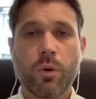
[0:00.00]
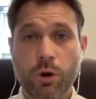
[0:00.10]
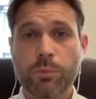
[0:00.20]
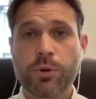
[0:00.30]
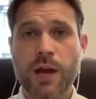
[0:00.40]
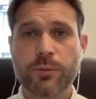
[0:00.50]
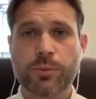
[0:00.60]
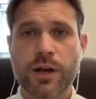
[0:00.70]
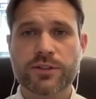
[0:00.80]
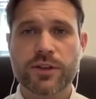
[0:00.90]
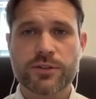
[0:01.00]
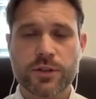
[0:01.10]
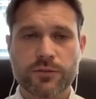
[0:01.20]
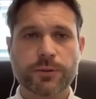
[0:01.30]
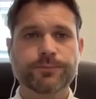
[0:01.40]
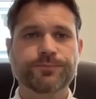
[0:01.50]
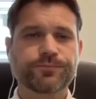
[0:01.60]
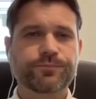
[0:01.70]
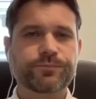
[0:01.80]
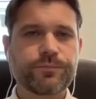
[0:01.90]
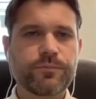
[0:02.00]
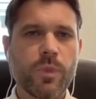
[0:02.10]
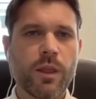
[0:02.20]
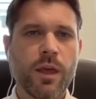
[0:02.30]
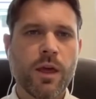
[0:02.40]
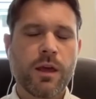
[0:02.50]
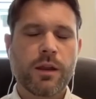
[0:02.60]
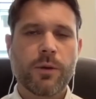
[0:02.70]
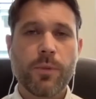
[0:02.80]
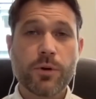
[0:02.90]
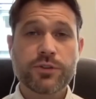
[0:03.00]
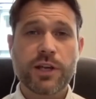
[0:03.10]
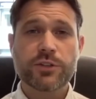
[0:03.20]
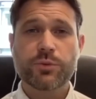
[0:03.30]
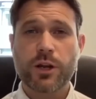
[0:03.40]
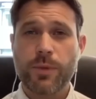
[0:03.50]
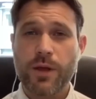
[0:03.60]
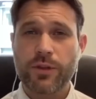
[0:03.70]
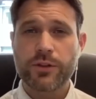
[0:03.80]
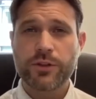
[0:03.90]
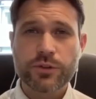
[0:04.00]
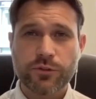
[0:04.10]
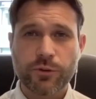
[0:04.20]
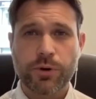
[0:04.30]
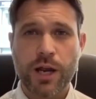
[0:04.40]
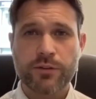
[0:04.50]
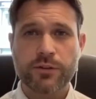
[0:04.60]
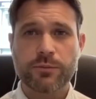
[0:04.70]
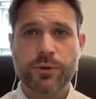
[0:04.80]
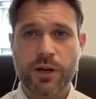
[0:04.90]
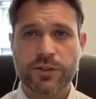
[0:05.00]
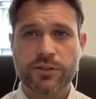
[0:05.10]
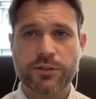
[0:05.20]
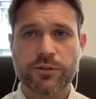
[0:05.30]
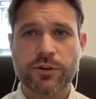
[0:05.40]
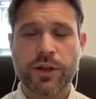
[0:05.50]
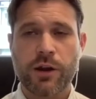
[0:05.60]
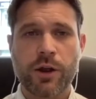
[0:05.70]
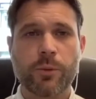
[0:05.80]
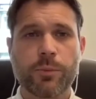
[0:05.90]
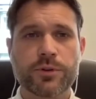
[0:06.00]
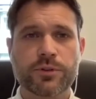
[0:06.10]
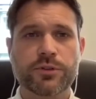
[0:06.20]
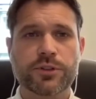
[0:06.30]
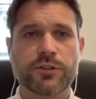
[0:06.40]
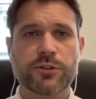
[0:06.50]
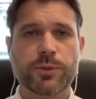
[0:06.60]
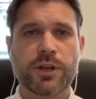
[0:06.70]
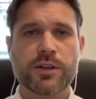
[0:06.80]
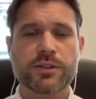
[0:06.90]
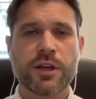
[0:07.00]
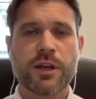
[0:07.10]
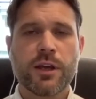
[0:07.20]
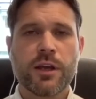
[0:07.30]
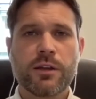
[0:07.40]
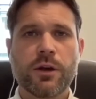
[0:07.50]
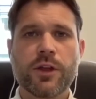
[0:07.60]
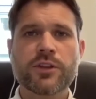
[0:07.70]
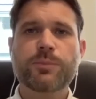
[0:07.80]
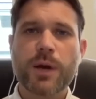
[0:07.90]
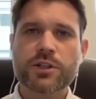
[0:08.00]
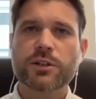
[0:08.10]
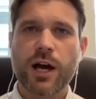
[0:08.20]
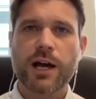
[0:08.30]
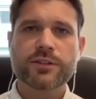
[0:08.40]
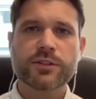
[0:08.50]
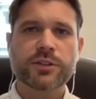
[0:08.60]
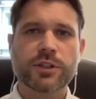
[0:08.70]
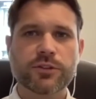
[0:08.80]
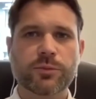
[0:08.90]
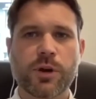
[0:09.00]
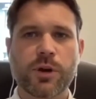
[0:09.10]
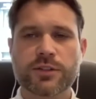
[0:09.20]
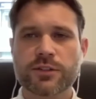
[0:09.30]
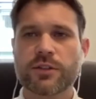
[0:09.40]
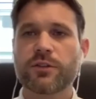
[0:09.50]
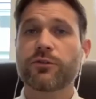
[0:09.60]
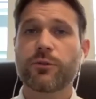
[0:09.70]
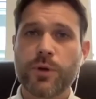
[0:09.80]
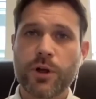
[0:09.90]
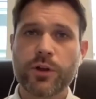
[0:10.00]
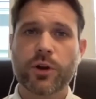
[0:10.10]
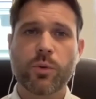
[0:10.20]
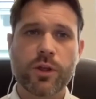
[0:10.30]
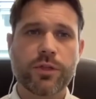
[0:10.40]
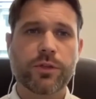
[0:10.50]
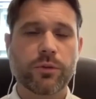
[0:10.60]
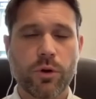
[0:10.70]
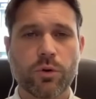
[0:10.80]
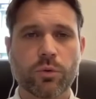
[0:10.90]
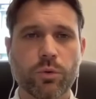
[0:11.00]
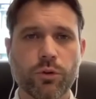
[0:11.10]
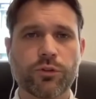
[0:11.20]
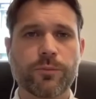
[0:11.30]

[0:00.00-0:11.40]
a private process server. Now, most states recommend the use of a private process server to carry out personal service because they specialize in service of process and they're familiar with the local rules.